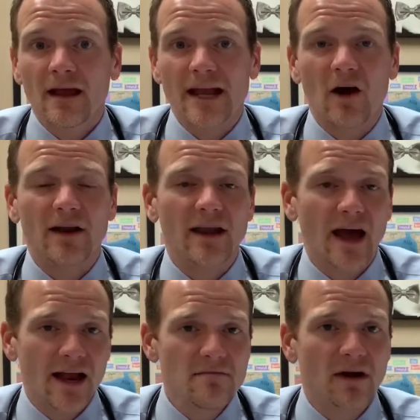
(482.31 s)
Now at
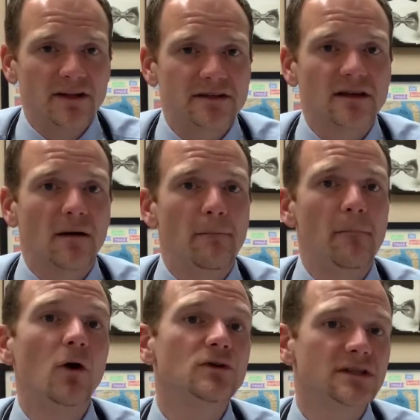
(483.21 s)
9 months,
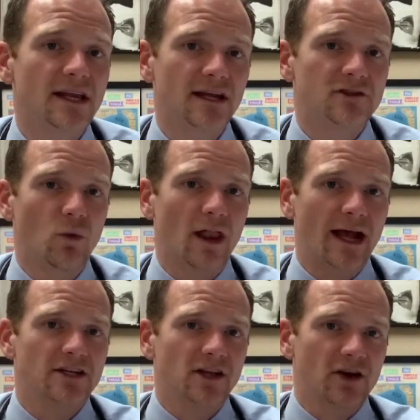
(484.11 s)
most kids will
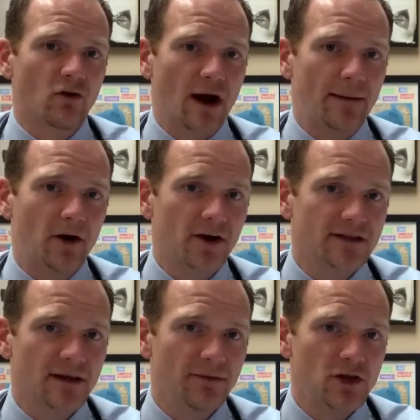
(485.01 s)
actually grab onto
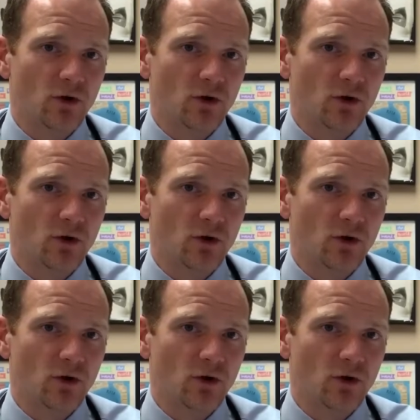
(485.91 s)
something,